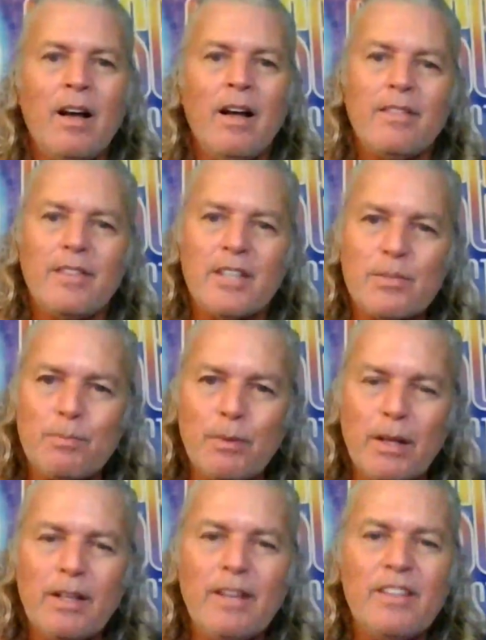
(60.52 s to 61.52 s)
The
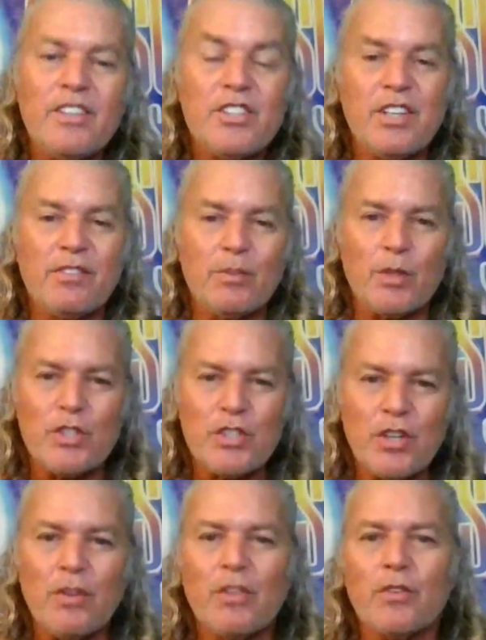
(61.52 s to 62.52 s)
split in the shift was
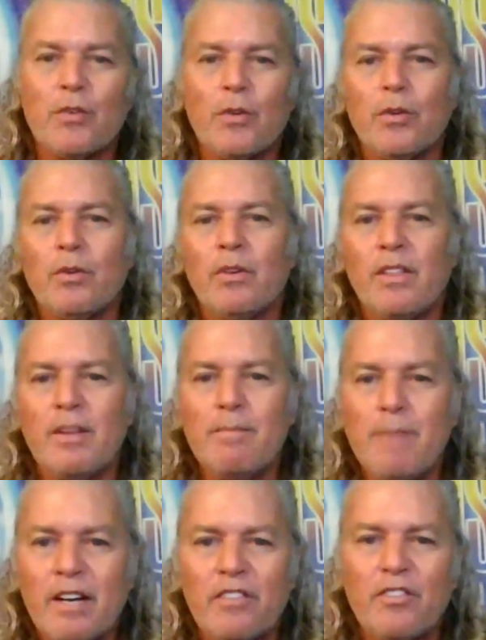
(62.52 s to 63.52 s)
shown through the
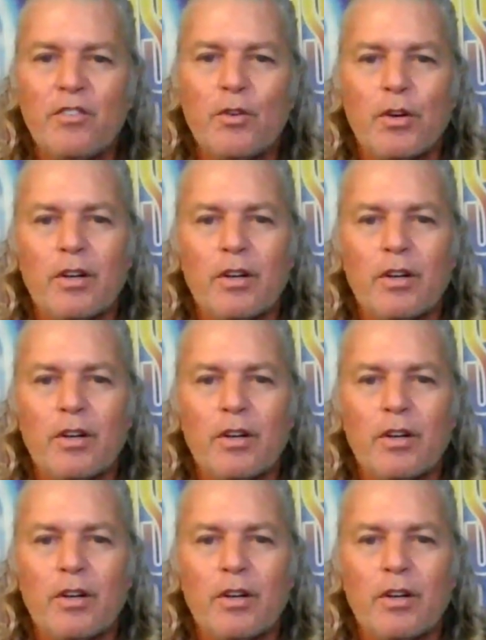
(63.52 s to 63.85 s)
metaphor